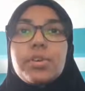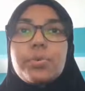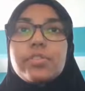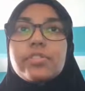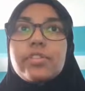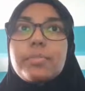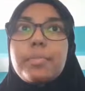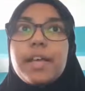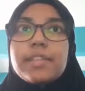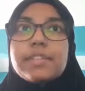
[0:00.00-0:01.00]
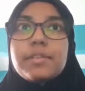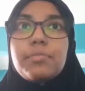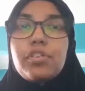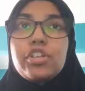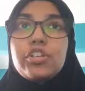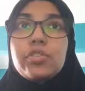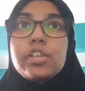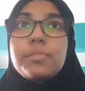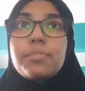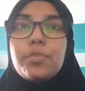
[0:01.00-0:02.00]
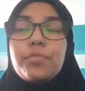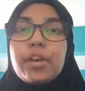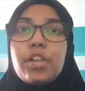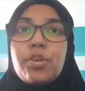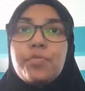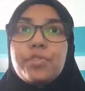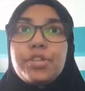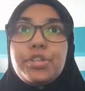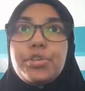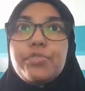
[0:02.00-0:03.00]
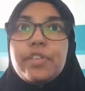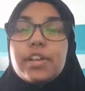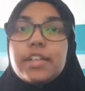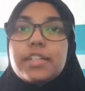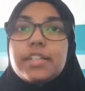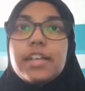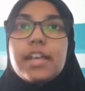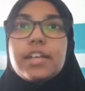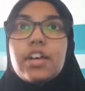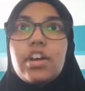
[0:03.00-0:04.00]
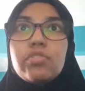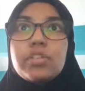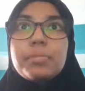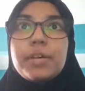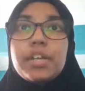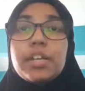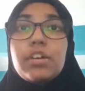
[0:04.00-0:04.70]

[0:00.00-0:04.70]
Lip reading: which compares the molecular profile of a new variety and a counterpart